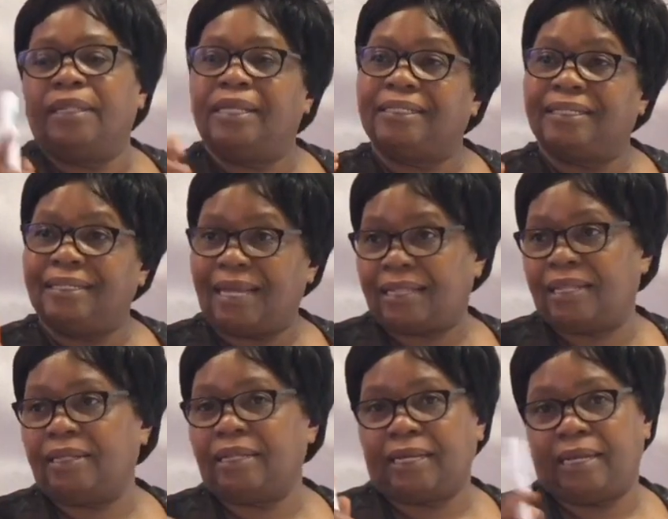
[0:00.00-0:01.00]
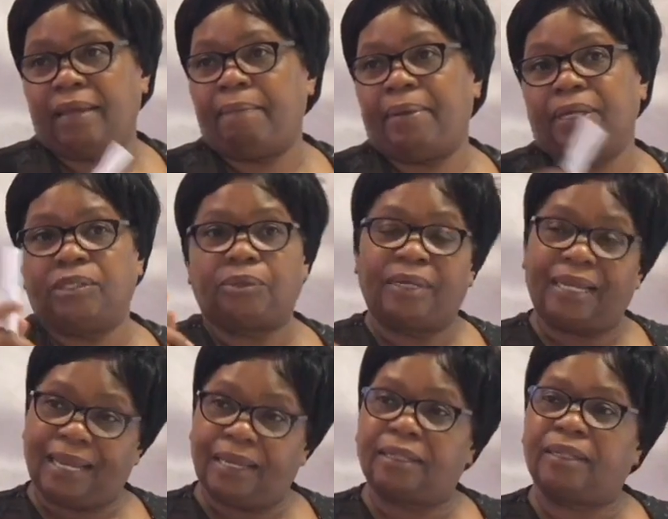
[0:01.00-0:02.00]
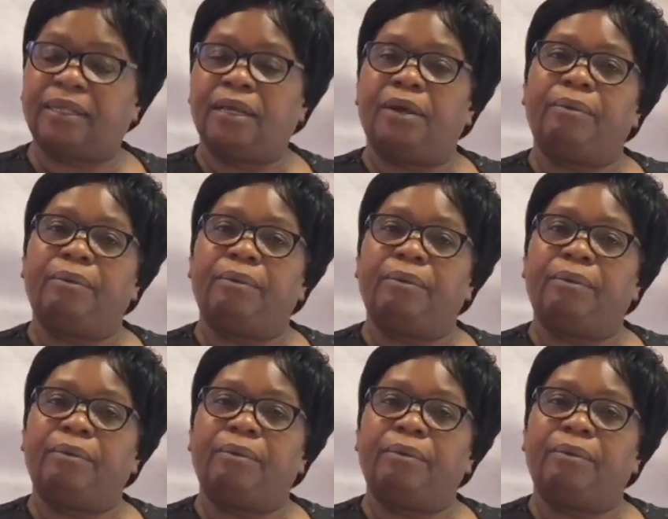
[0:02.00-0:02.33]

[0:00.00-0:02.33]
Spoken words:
There's nothing that happens on earth